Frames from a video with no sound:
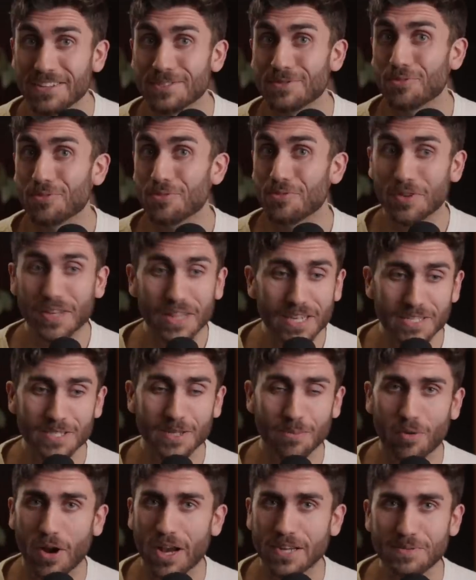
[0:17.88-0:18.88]
This really
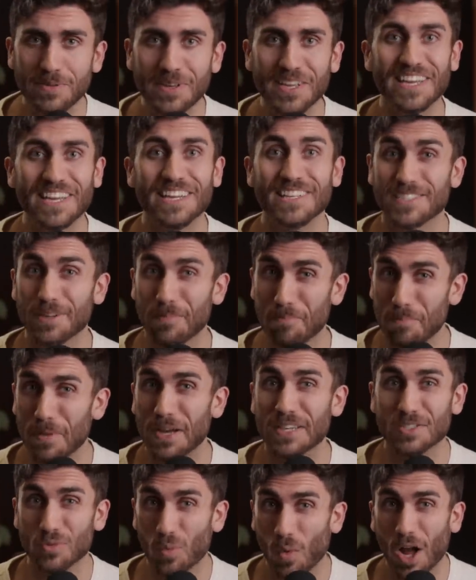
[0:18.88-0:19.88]
surprised me. It's a
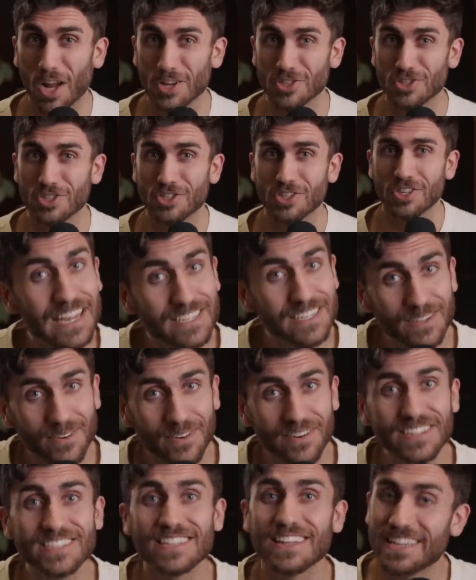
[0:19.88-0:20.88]
must-watch. As
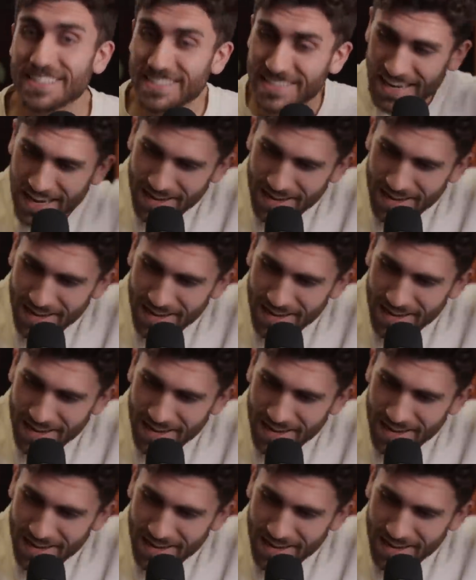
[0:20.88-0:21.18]
always, let's